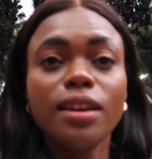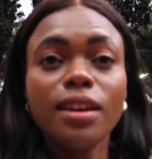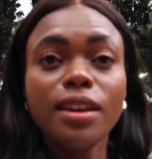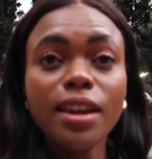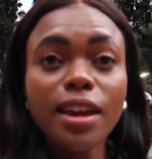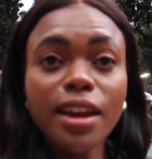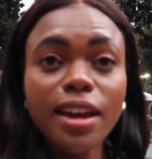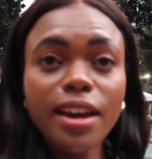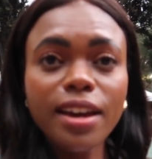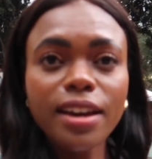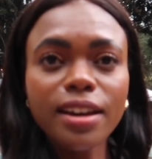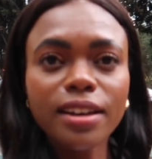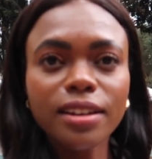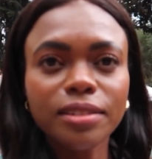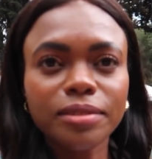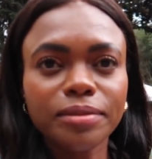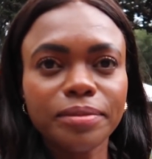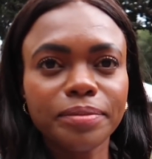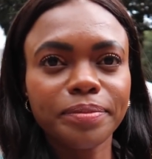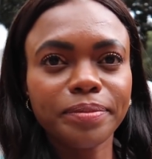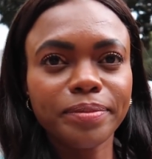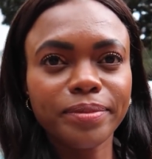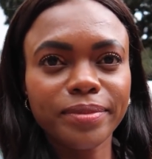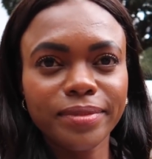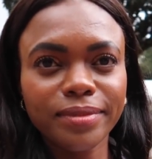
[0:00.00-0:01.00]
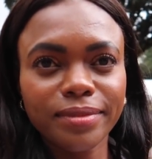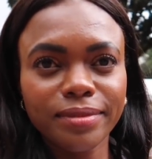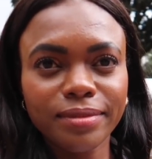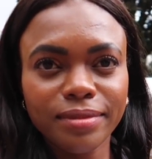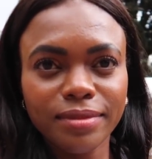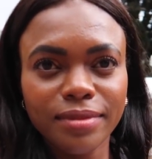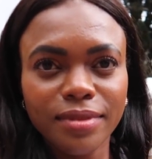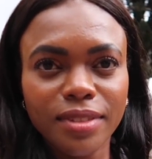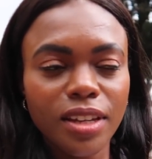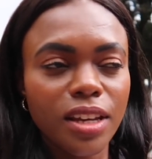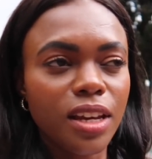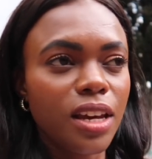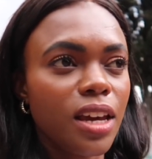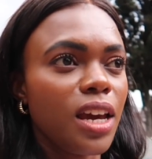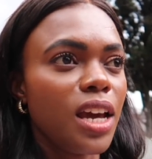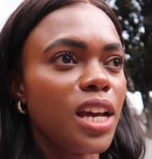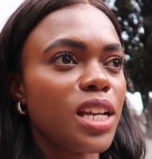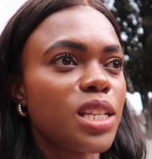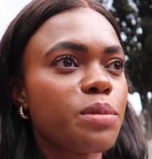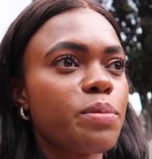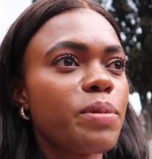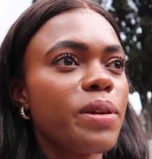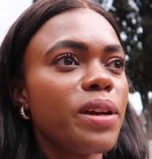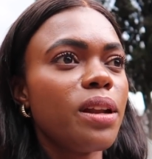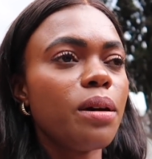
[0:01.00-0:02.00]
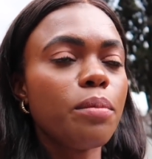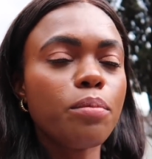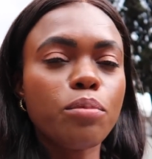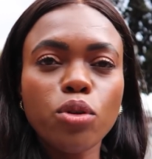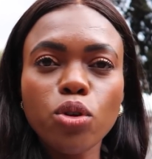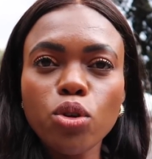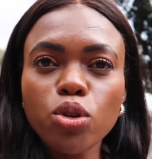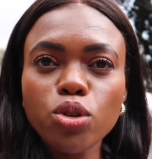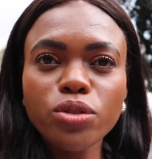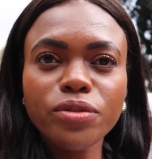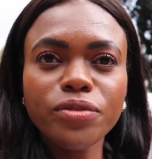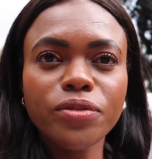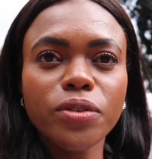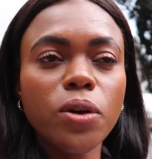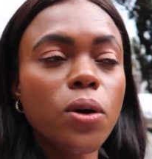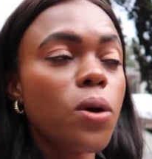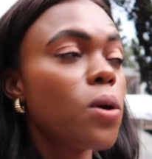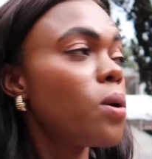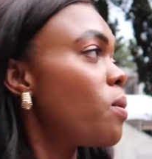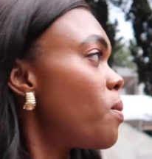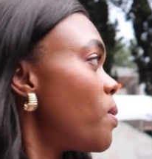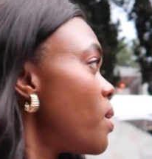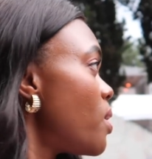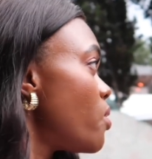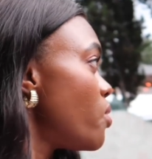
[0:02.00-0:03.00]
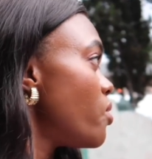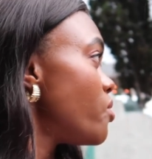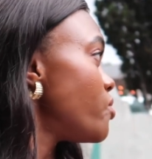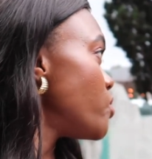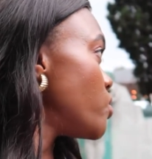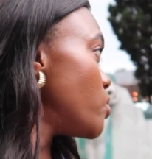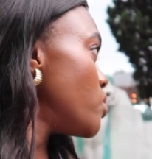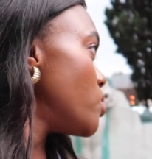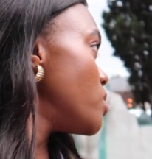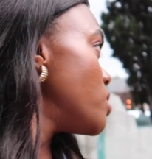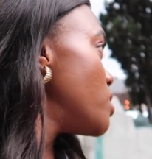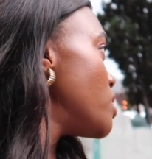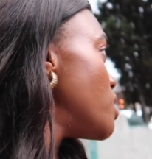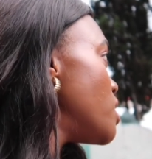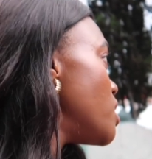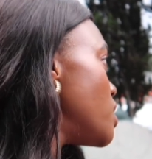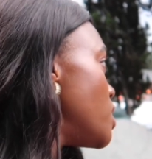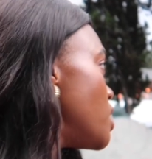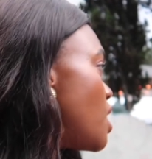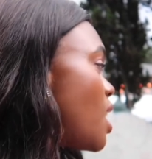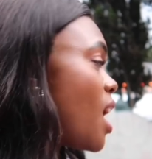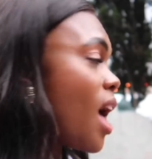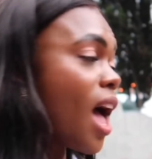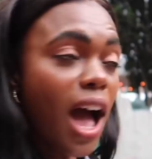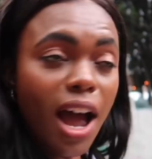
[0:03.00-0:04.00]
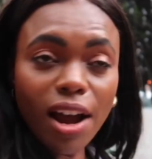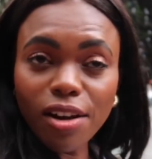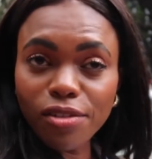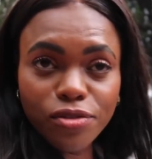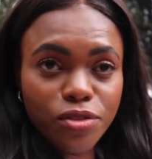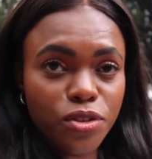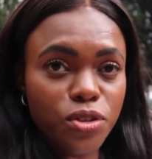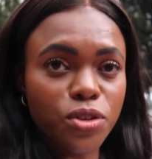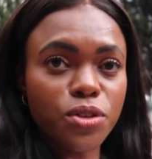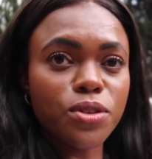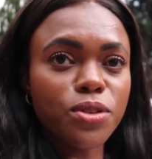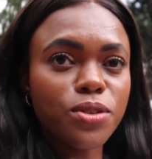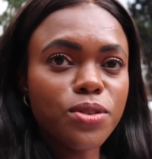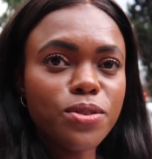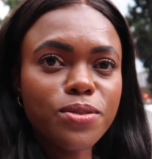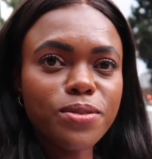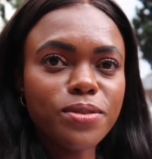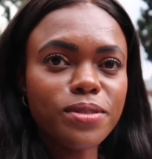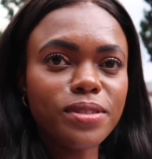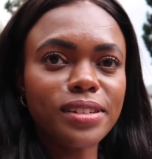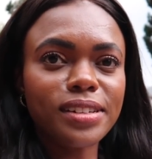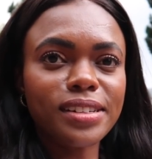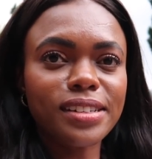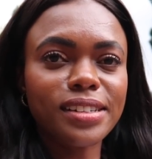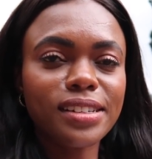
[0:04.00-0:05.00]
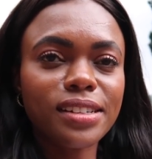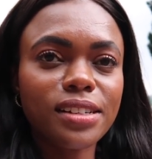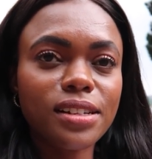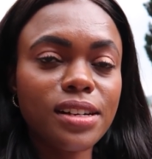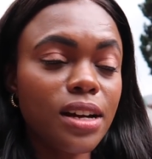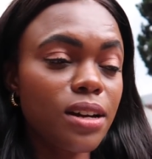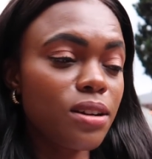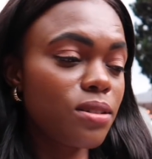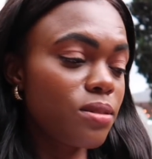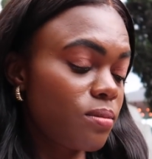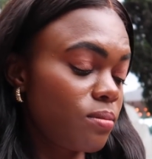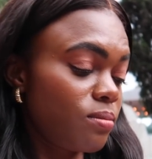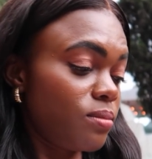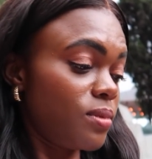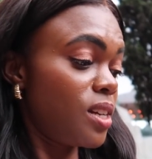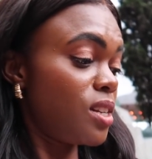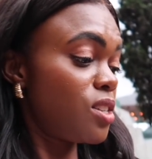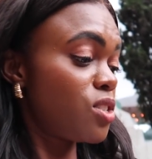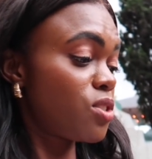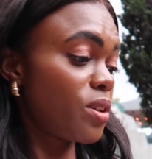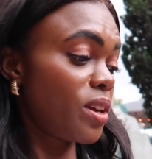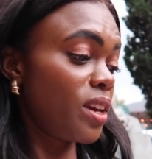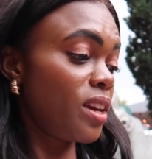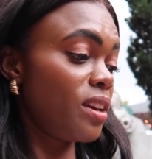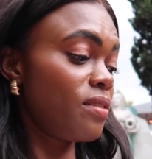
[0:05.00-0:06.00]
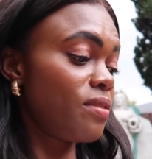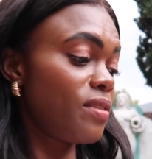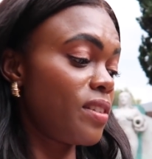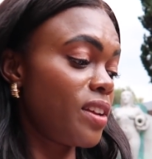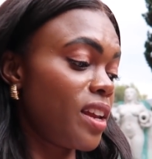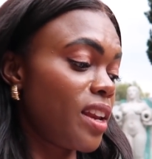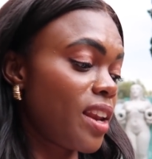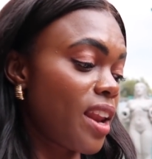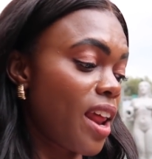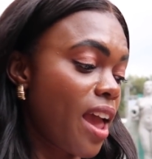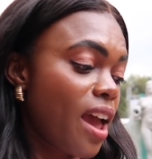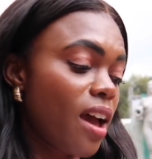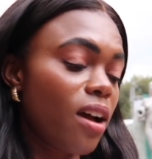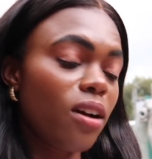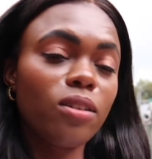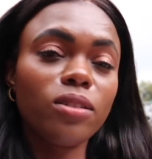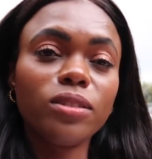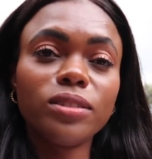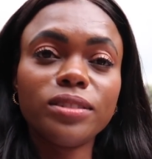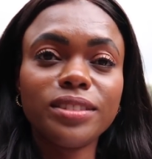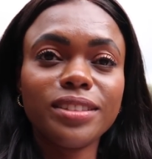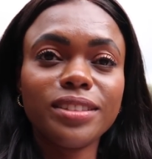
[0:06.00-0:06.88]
yeah it's been a beautiful wonderful afternoon, now into evening now.